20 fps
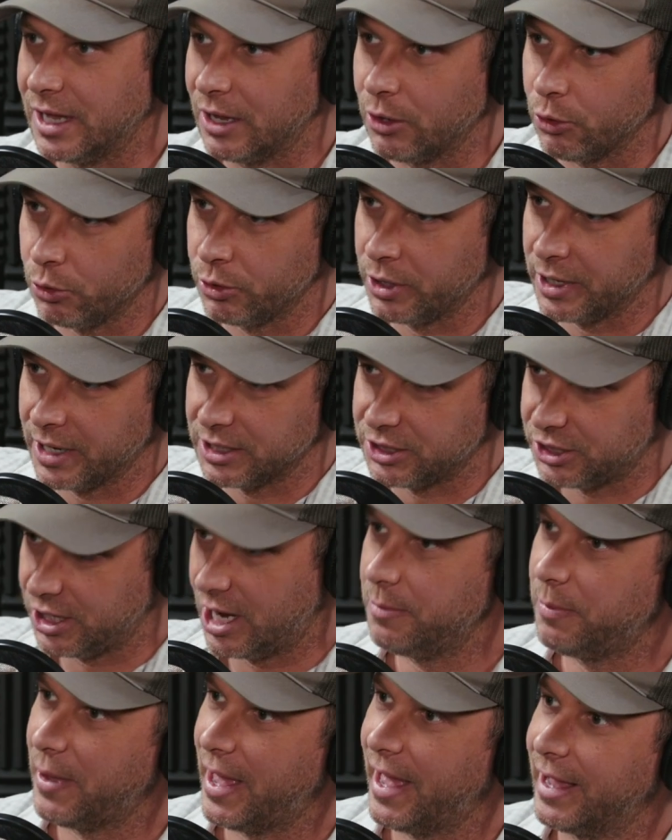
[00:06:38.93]
owning a
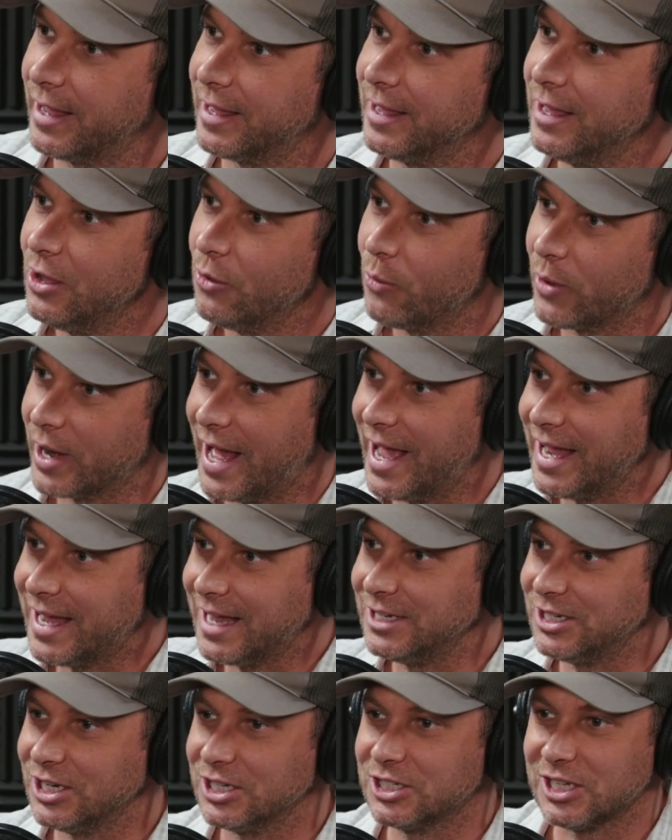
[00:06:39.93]
JPEG when I
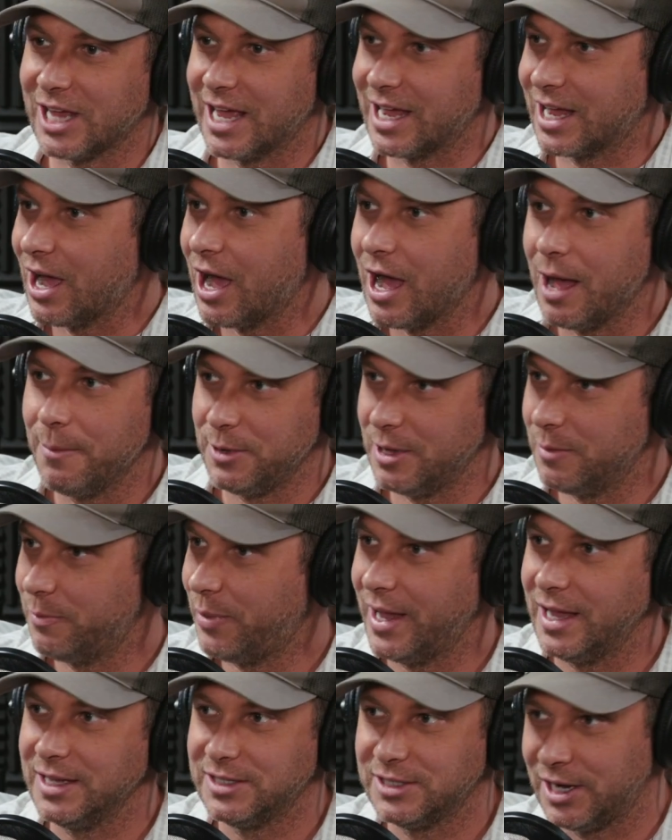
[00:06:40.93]
can just like copy and
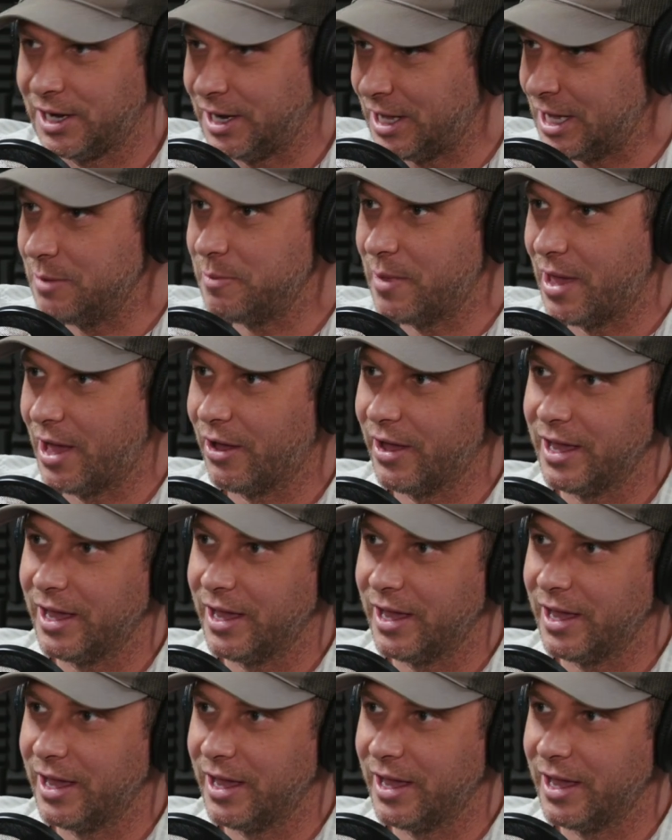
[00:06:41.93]
paste in an email?